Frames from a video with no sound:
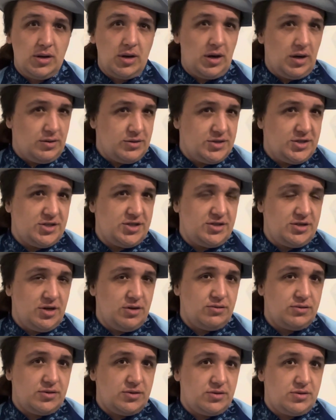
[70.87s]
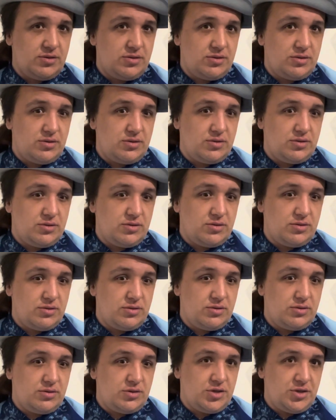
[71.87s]
close to, no,
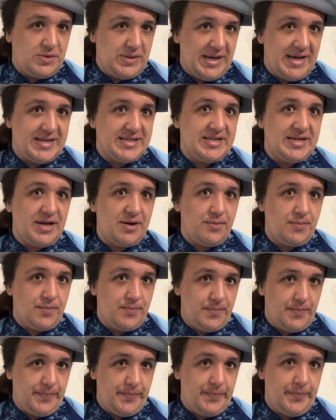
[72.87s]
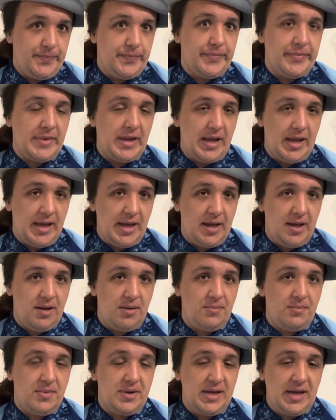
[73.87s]
two years now.
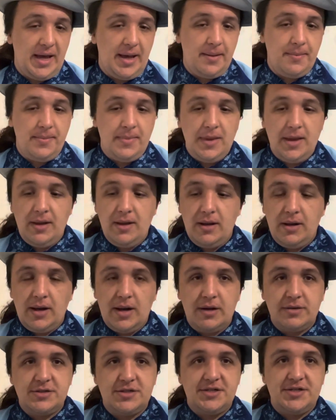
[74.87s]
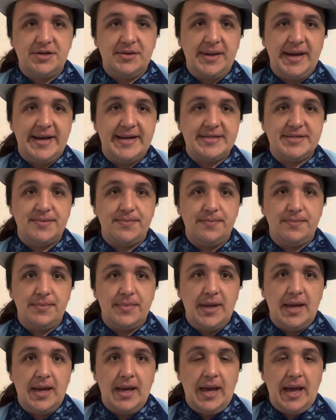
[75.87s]
Um, yeah, close to two years.
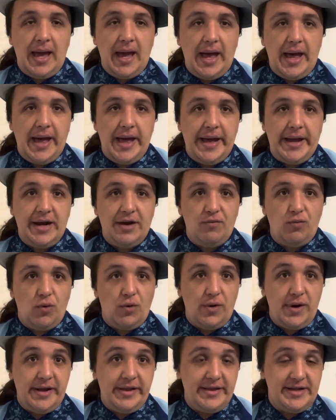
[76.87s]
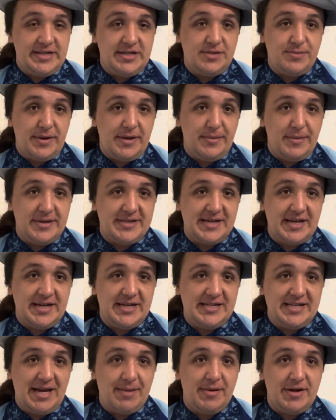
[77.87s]
And I've worn it. This is my, my
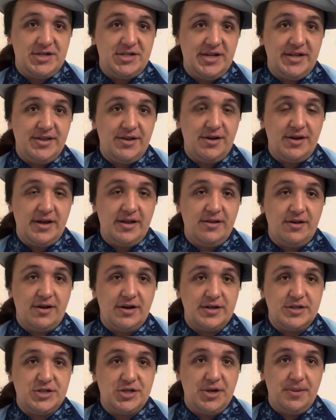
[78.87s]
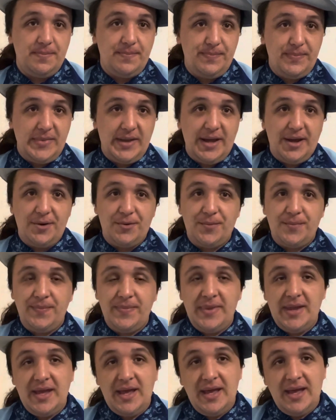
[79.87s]
second time actually in the, in the costume. Now,
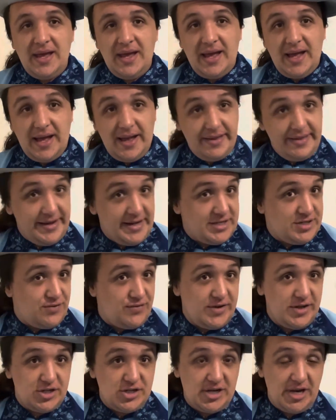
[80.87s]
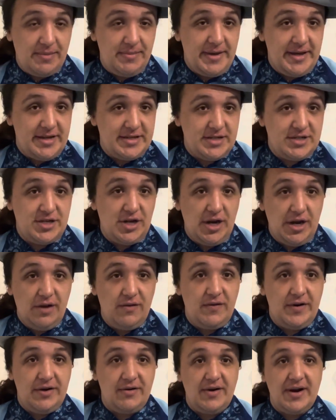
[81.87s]
I think that's a real shame because it's a
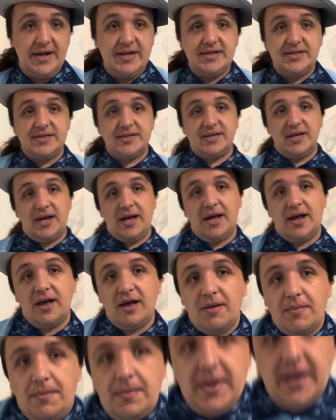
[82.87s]
lovely dress. Um,